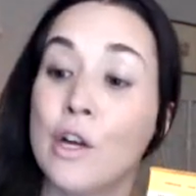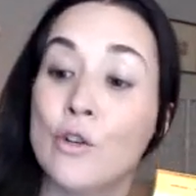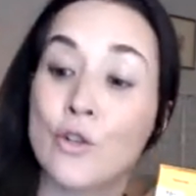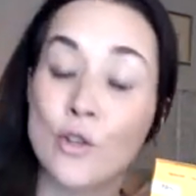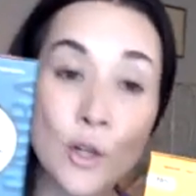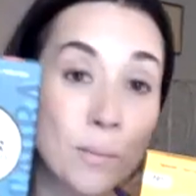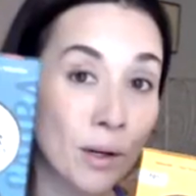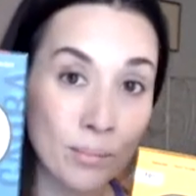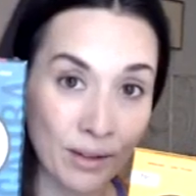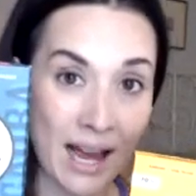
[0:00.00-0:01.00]

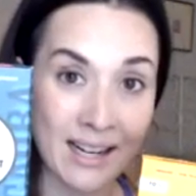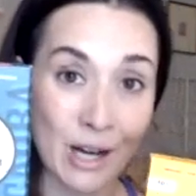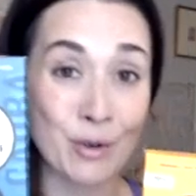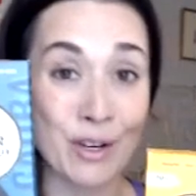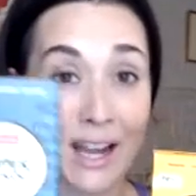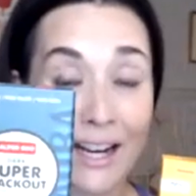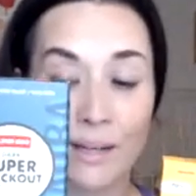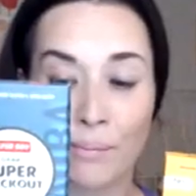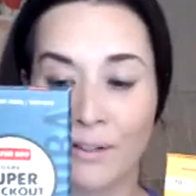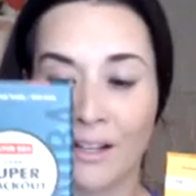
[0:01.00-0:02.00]
super blackout
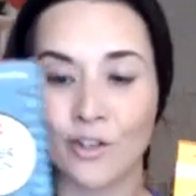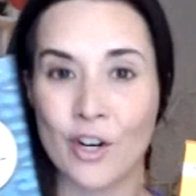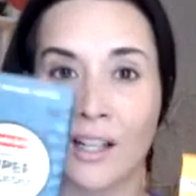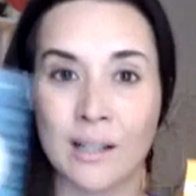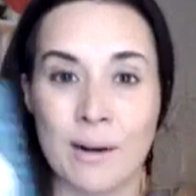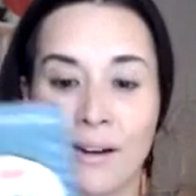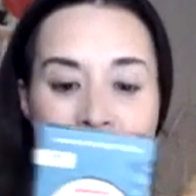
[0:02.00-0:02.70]
90% chocolate bar.